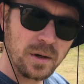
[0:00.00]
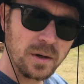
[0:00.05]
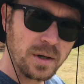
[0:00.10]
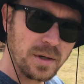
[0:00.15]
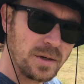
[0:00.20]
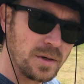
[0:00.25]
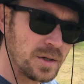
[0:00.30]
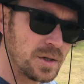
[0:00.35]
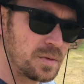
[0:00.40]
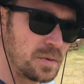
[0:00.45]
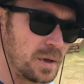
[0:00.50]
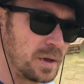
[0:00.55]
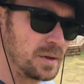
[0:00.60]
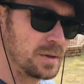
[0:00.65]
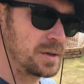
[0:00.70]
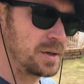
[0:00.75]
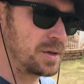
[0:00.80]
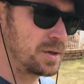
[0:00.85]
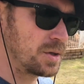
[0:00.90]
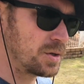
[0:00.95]
on in your soil.
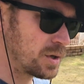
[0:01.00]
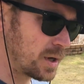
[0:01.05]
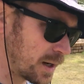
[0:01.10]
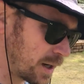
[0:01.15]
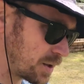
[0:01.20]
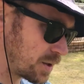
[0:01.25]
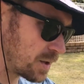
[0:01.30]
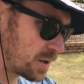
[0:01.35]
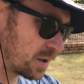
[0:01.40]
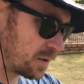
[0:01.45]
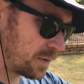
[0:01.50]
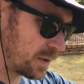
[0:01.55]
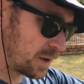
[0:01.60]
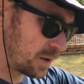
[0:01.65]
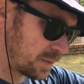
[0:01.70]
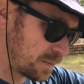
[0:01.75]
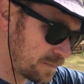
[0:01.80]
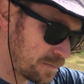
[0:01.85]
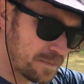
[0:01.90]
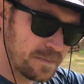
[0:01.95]
So you should try to get yourself a
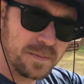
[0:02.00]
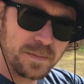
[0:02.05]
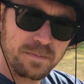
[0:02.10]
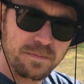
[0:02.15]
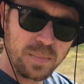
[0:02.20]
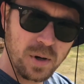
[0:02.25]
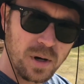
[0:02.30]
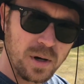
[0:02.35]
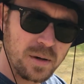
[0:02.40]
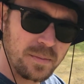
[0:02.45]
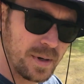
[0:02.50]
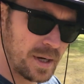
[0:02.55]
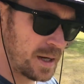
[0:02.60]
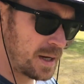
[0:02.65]
little probe.